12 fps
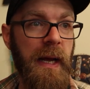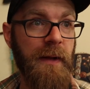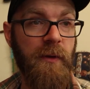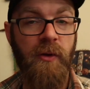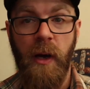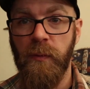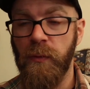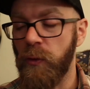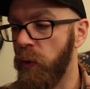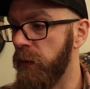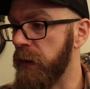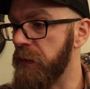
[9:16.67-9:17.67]
At the time of
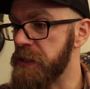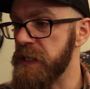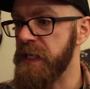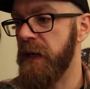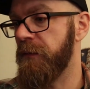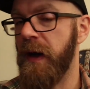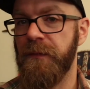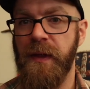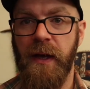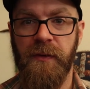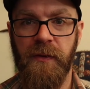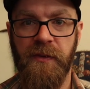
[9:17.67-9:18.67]
recording, we just hit
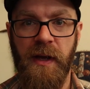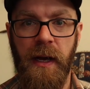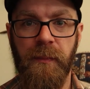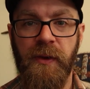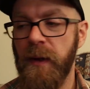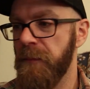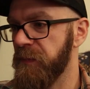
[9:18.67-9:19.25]
5,000 subs,